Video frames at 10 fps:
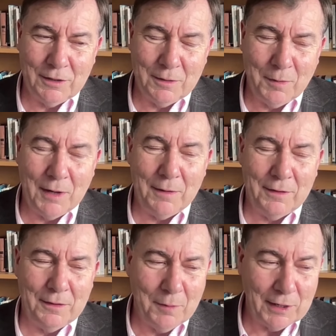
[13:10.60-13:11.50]

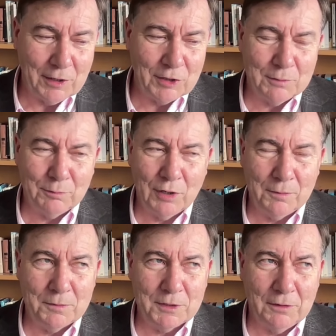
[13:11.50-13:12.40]
the migration
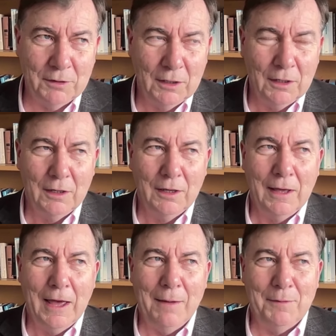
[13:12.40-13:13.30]
problem. So
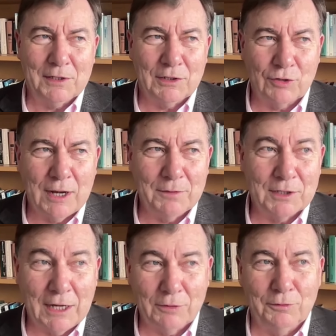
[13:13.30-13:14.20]
Mr. Trump
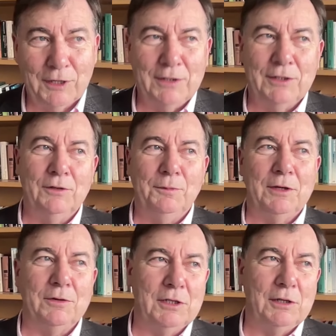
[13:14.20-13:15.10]
scuttled that deal
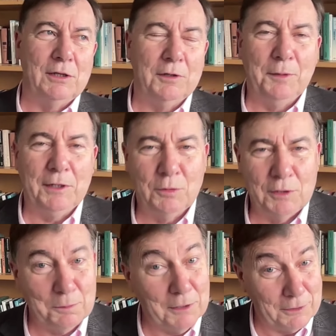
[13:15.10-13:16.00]
because he thought it'd be to
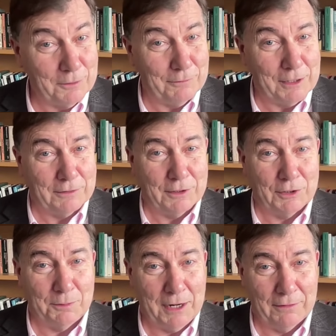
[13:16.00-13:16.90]
his political
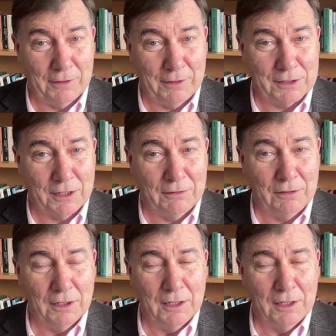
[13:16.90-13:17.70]
advantage, apparently. So